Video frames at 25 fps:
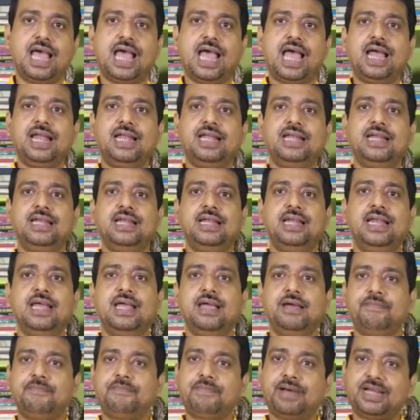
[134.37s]
and
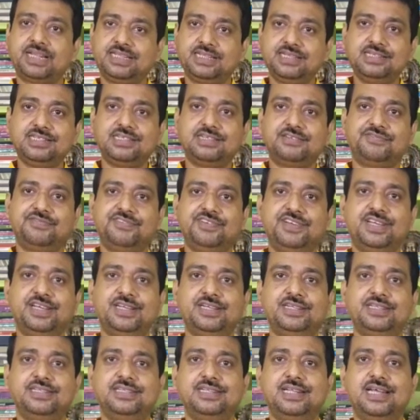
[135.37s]
pathetic
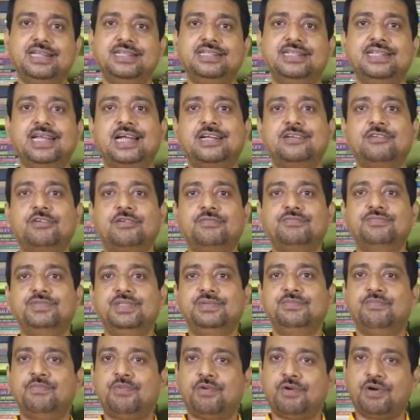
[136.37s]
figure than that of
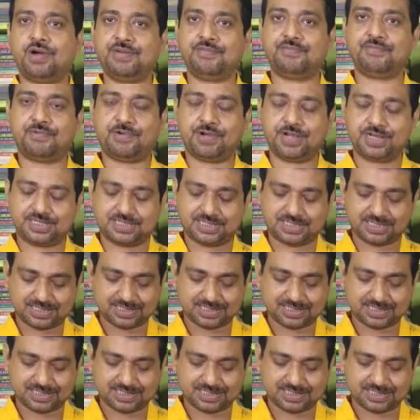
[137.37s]
the boy poet